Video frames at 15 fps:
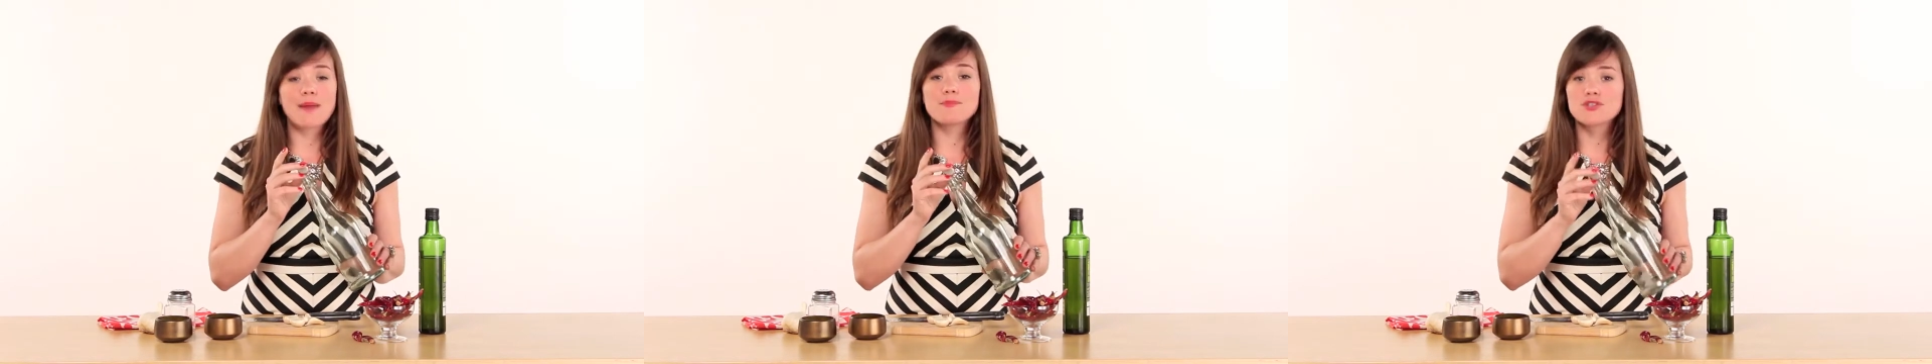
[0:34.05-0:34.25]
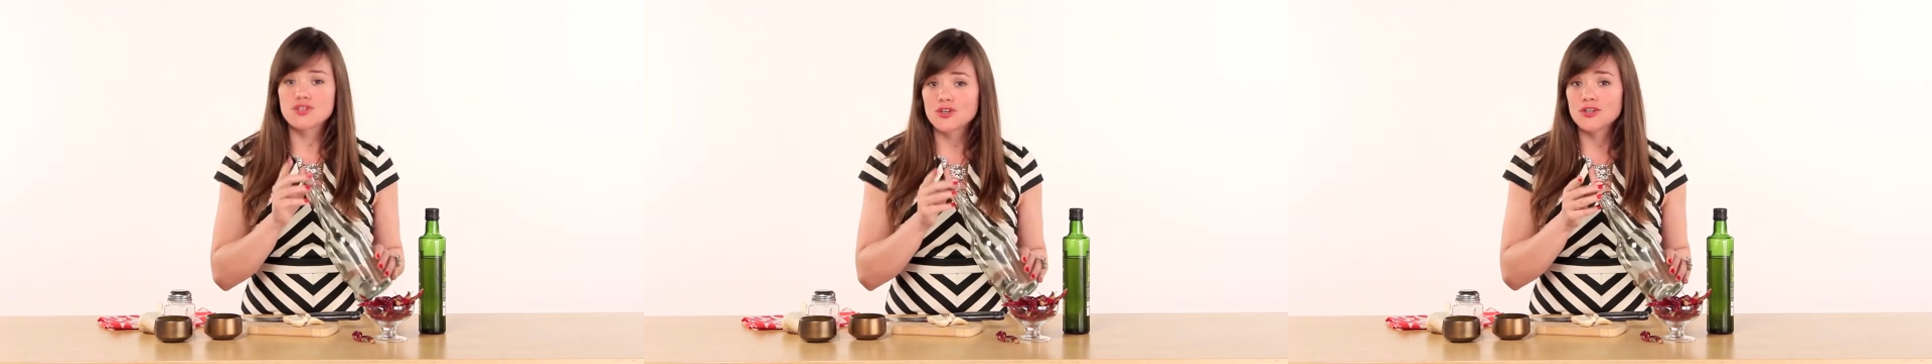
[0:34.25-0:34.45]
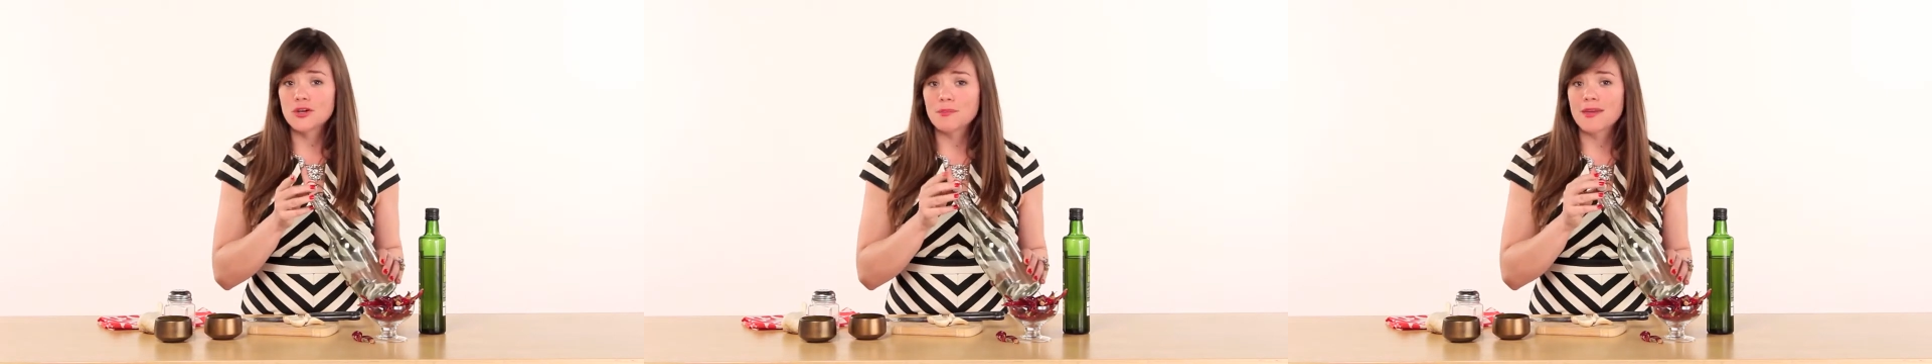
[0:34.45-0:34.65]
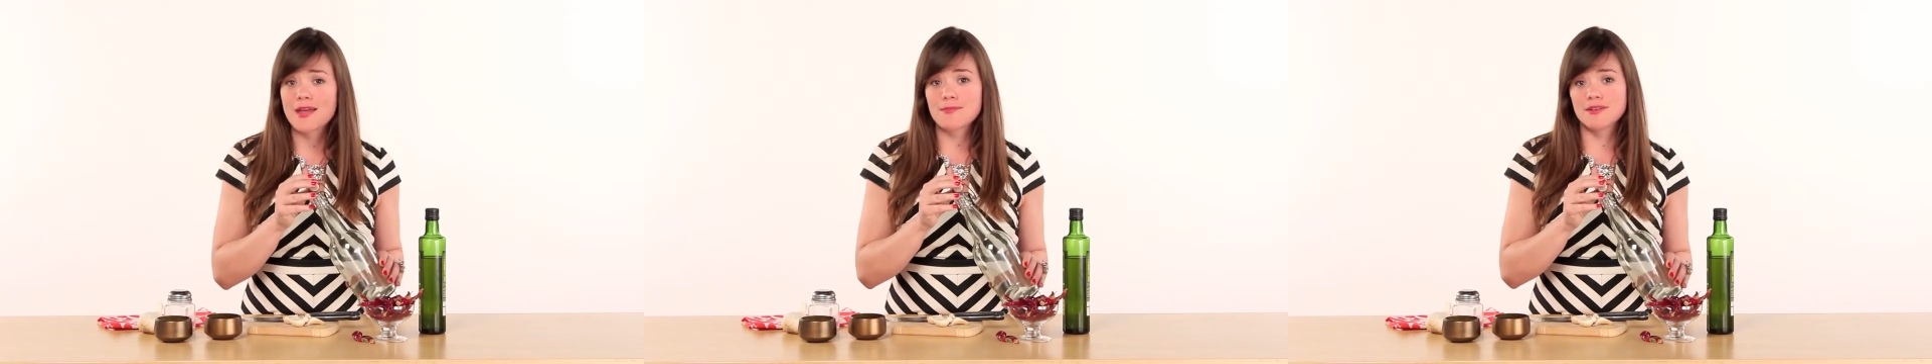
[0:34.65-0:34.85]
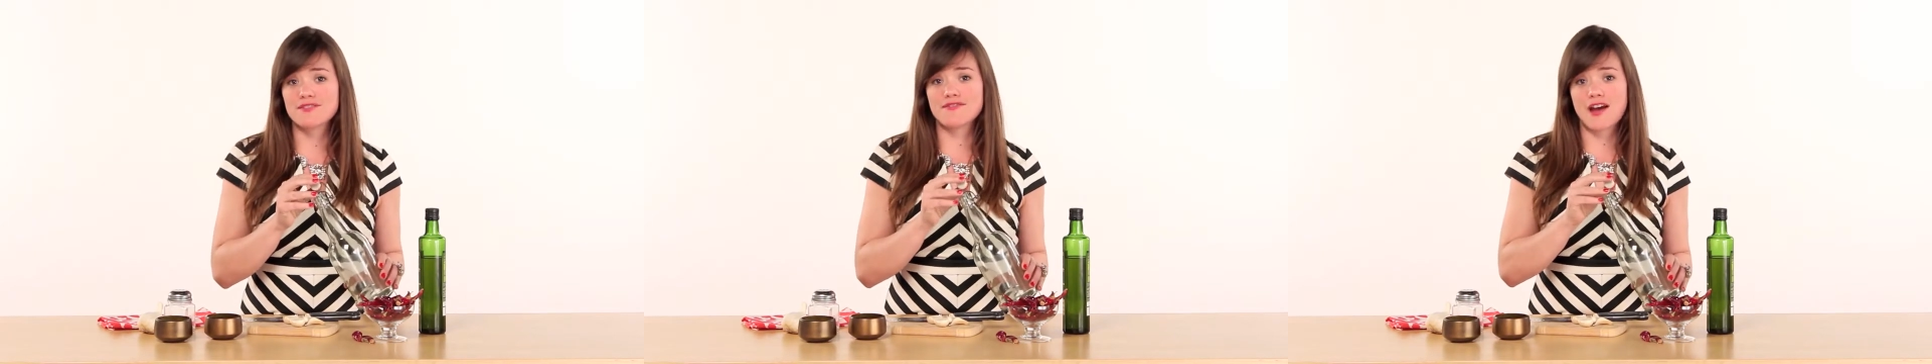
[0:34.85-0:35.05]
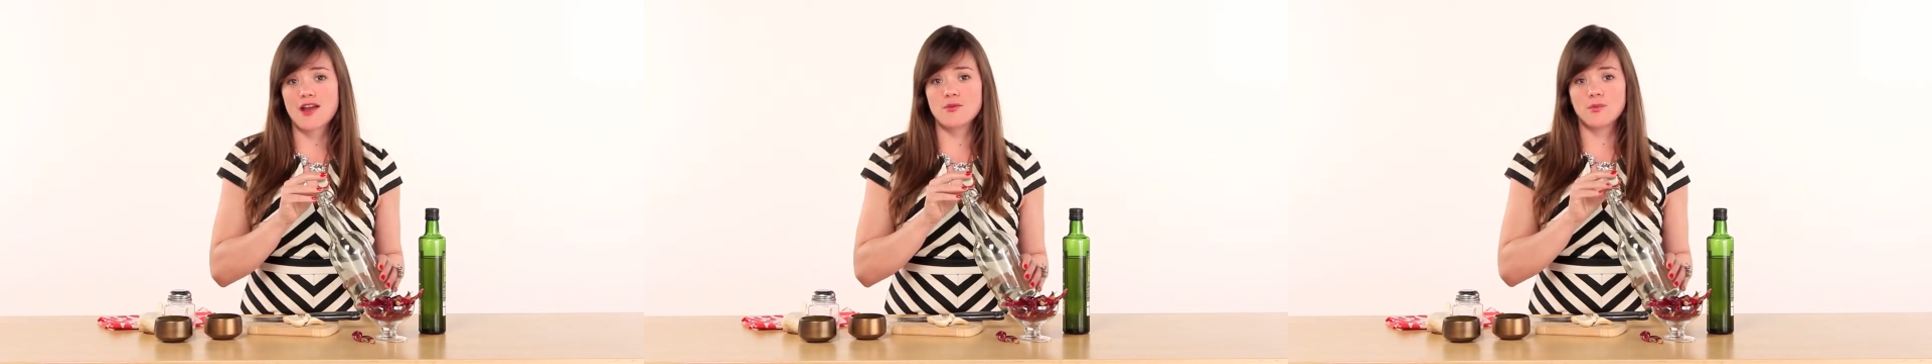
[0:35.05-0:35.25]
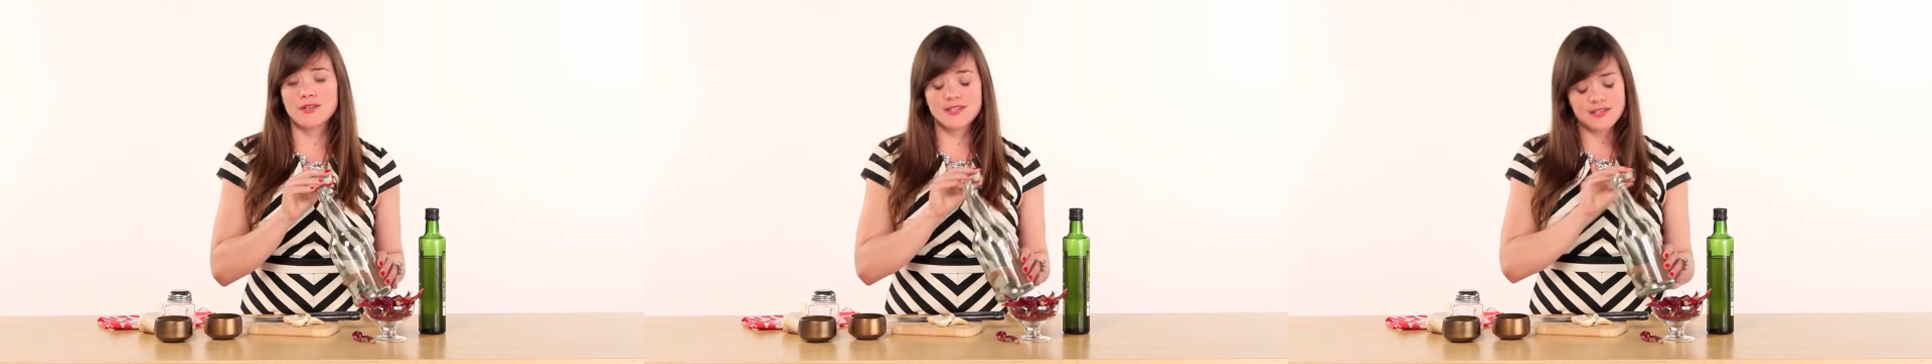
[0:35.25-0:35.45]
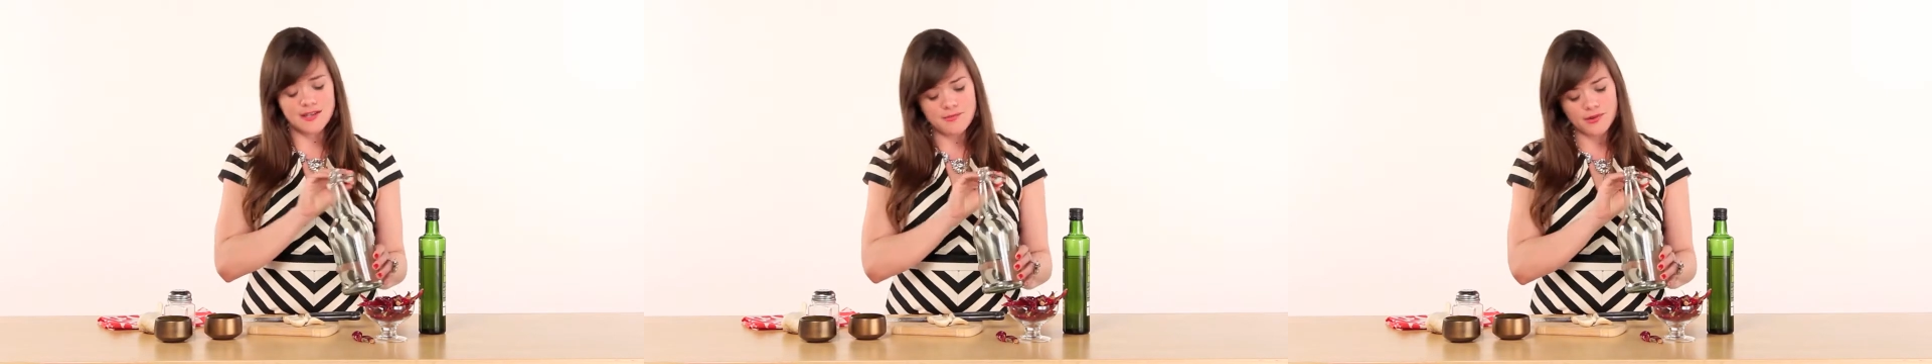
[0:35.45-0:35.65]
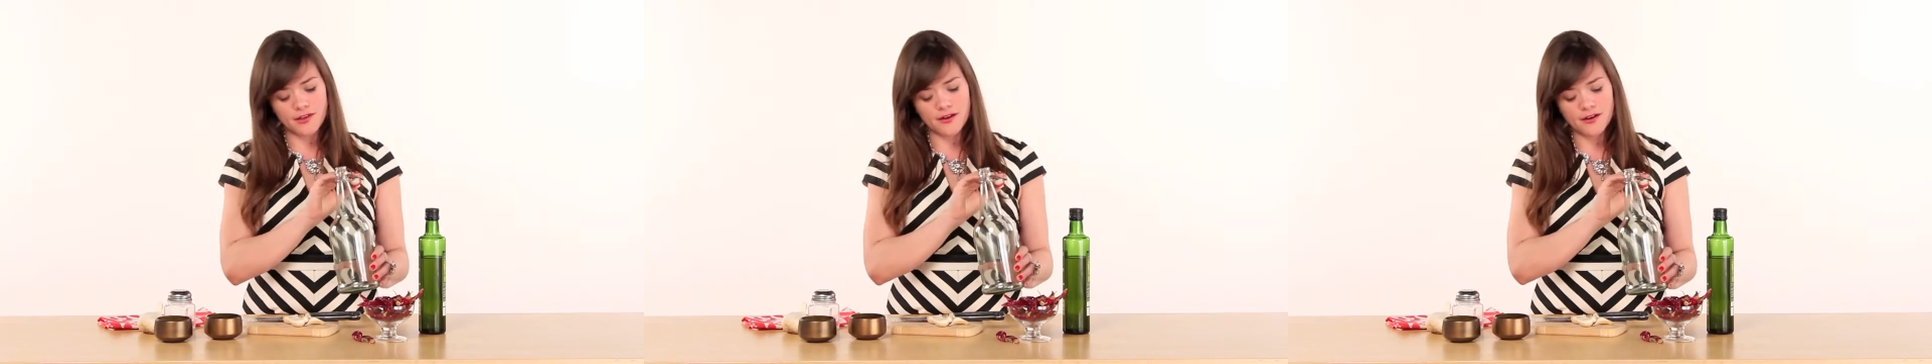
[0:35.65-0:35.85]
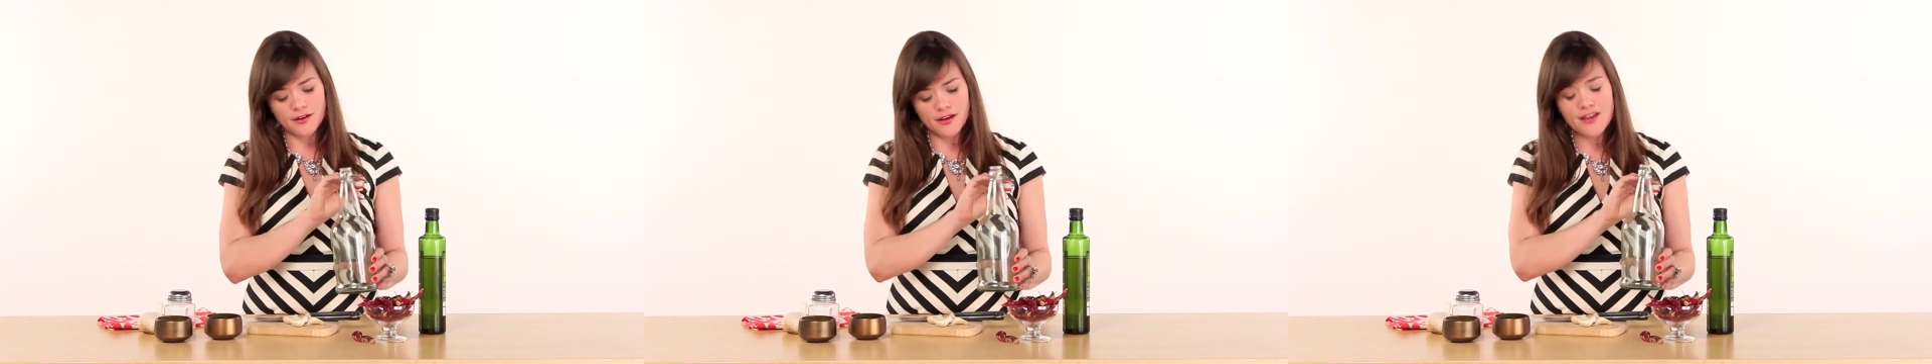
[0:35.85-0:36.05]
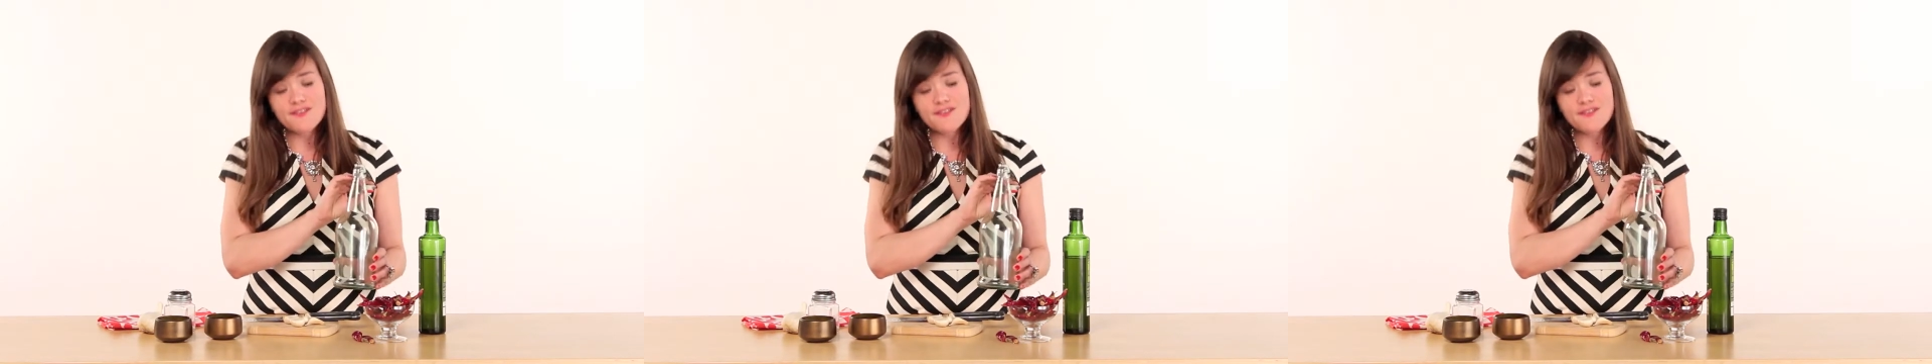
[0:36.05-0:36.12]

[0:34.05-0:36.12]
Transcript: I'm sure you'll be able to find one similar,